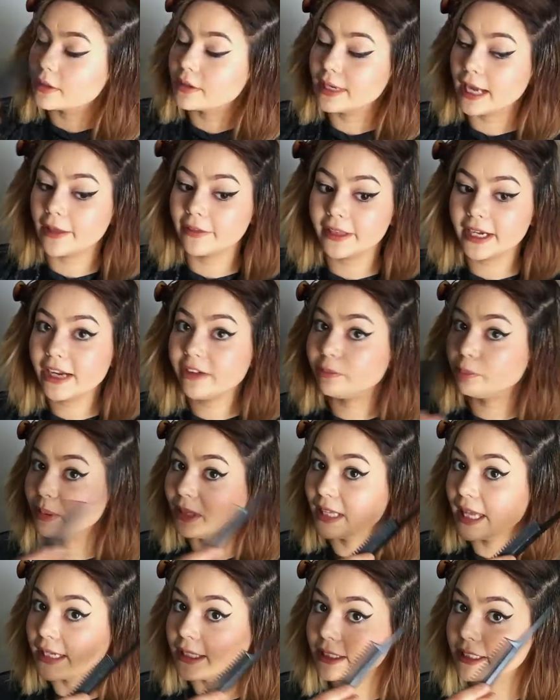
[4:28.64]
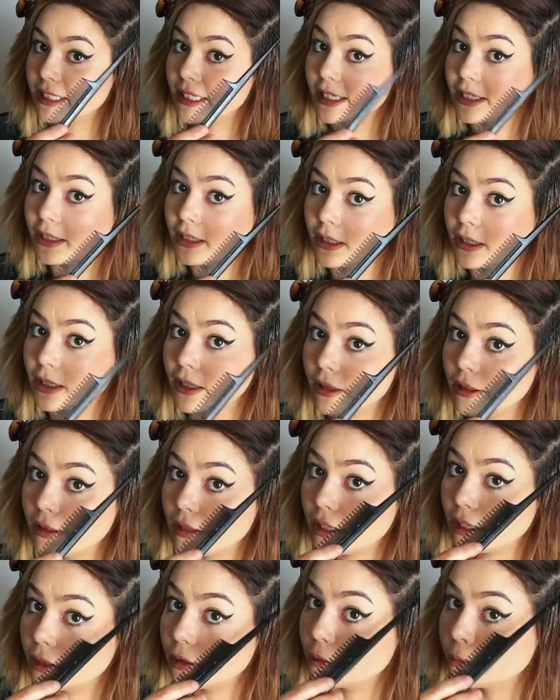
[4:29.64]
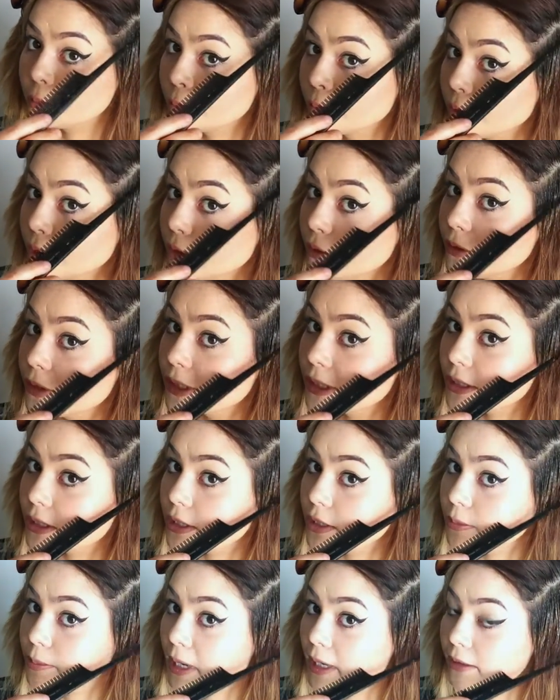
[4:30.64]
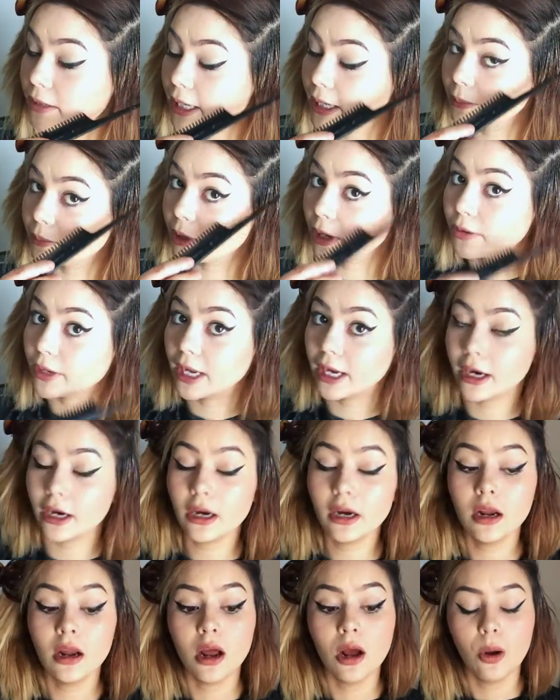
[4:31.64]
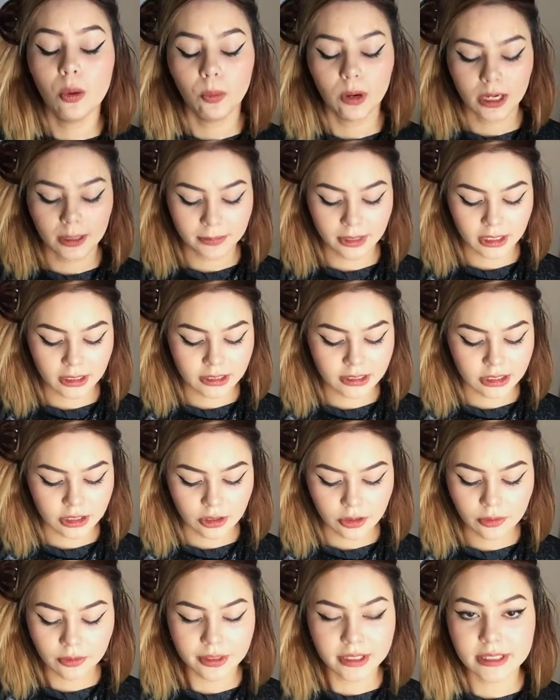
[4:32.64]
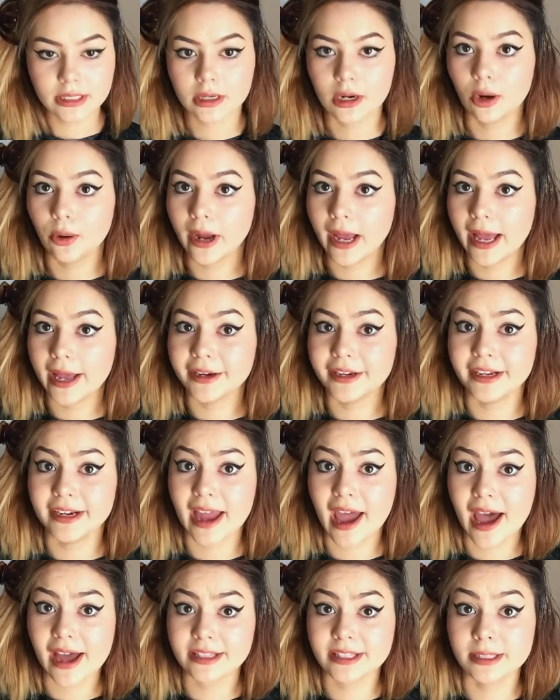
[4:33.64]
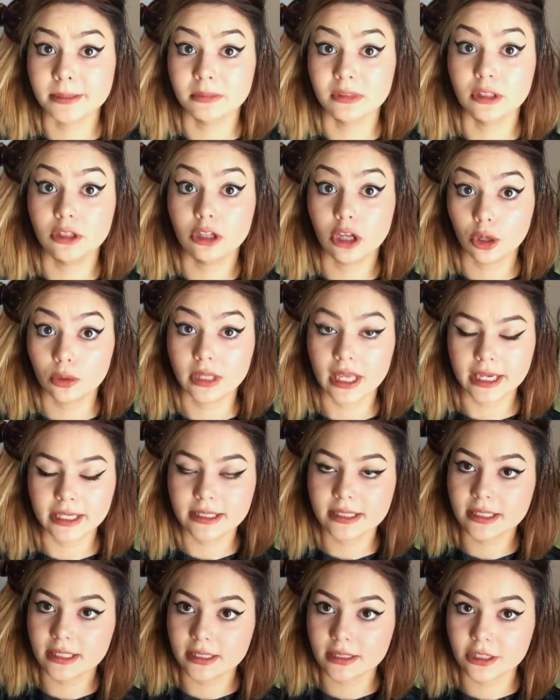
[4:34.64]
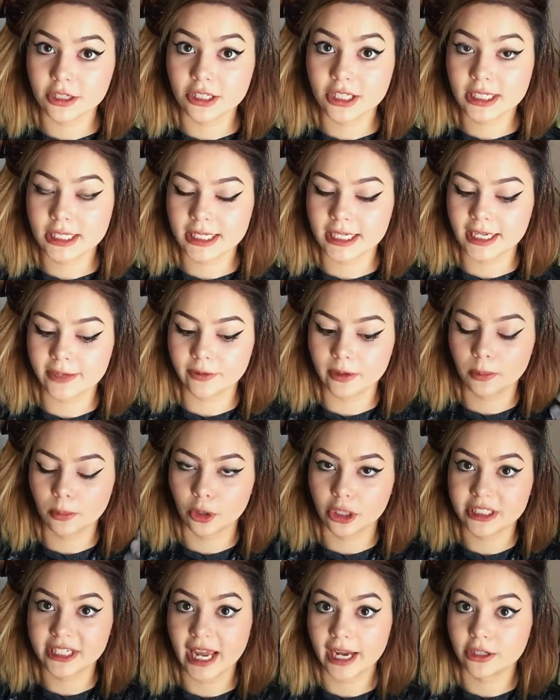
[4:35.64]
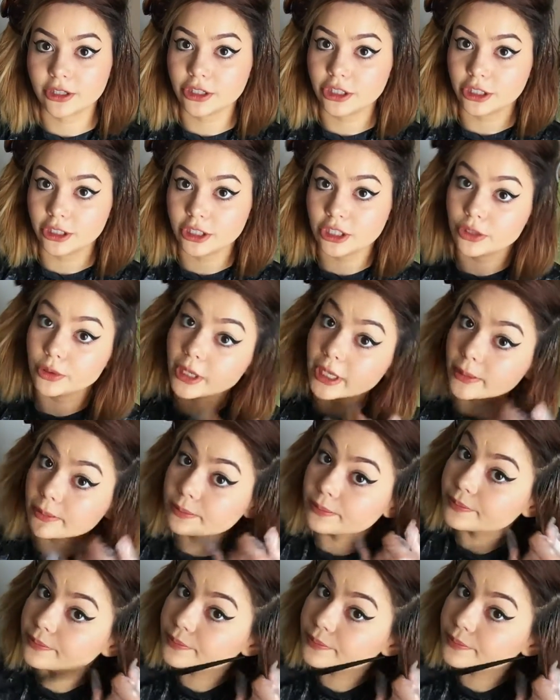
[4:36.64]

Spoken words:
Now that I've blended the roots to my light brown hair, what I'm gonna do is go ahead and add some lowlights just to give it more texture to it.